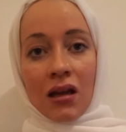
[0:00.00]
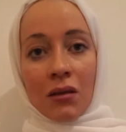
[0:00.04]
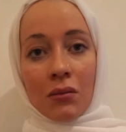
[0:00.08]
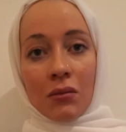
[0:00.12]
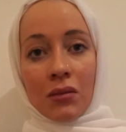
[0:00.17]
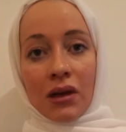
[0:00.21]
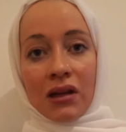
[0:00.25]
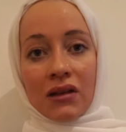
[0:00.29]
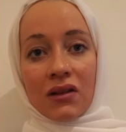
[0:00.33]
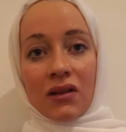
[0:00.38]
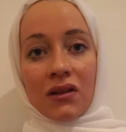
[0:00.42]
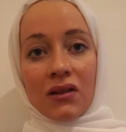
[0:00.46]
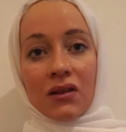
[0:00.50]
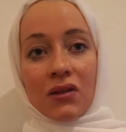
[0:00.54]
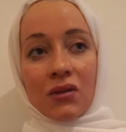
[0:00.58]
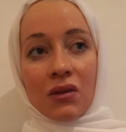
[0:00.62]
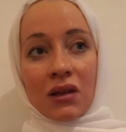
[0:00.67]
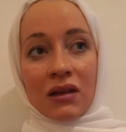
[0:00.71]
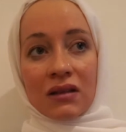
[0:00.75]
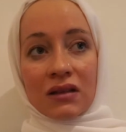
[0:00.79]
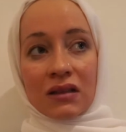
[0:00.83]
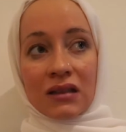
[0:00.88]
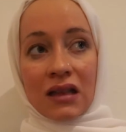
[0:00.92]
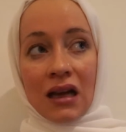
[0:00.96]
but to
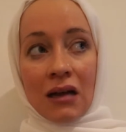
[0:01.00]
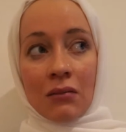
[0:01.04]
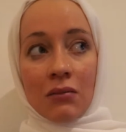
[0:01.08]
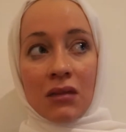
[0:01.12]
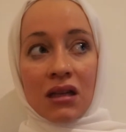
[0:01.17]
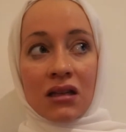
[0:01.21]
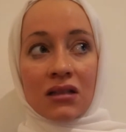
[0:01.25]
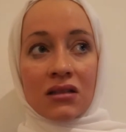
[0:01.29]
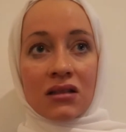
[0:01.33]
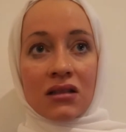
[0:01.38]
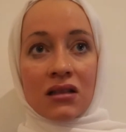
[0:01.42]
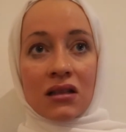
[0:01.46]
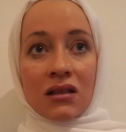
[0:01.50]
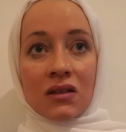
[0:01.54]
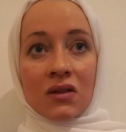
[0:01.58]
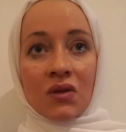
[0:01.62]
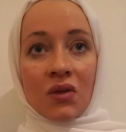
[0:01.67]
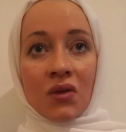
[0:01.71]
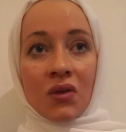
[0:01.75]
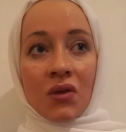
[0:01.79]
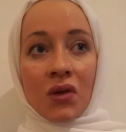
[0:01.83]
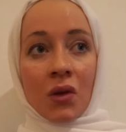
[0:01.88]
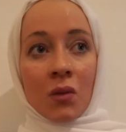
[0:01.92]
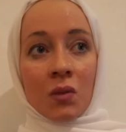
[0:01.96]
establish these
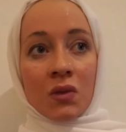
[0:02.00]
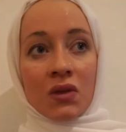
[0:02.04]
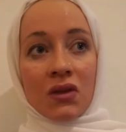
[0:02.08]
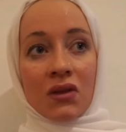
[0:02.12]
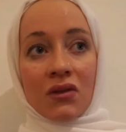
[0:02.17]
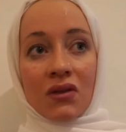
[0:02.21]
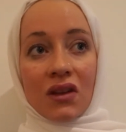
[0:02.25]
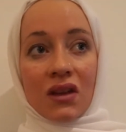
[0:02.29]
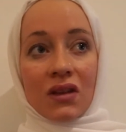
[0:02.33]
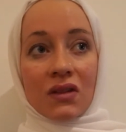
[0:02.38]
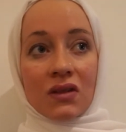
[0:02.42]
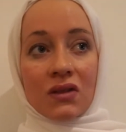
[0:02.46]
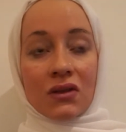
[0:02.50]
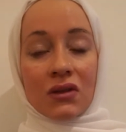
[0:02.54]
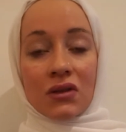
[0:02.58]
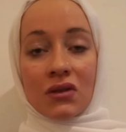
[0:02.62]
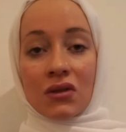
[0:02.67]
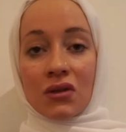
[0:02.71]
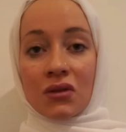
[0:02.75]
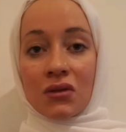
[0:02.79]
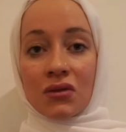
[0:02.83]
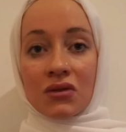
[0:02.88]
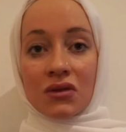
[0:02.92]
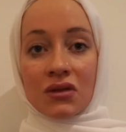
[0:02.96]
forms of
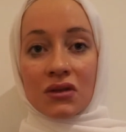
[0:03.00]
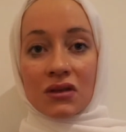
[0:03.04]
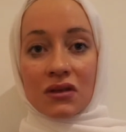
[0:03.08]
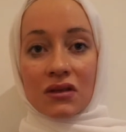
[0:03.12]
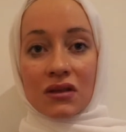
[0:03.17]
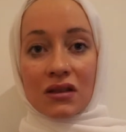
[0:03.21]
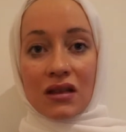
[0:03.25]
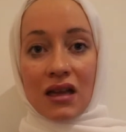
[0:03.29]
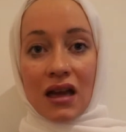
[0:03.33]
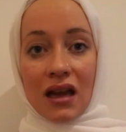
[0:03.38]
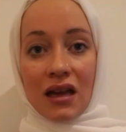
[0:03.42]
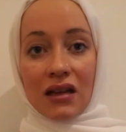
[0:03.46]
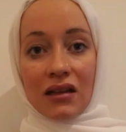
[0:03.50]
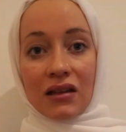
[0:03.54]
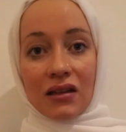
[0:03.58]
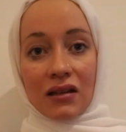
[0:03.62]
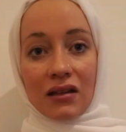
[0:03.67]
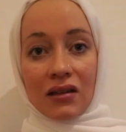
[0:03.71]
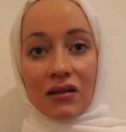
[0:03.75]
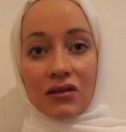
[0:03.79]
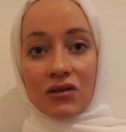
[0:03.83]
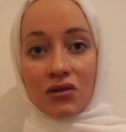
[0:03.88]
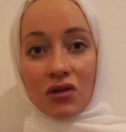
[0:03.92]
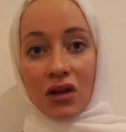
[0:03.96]
institutions that
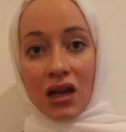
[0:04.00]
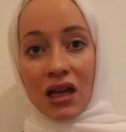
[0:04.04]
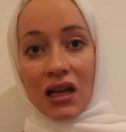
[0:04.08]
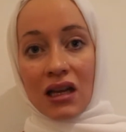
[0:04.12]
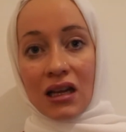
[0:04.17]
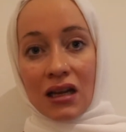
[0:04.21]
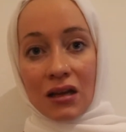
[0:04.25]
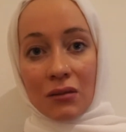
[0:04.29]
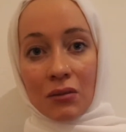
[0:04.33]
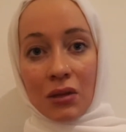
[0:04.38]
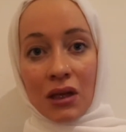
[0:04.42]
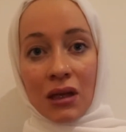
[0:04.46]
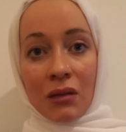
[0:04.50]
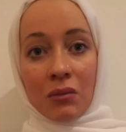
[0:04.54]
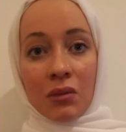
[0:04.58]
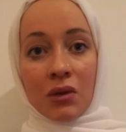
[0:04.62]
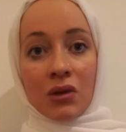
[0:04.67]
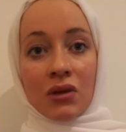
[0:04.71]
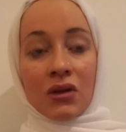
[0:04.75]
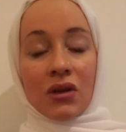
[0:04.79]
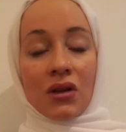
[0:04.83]
training people,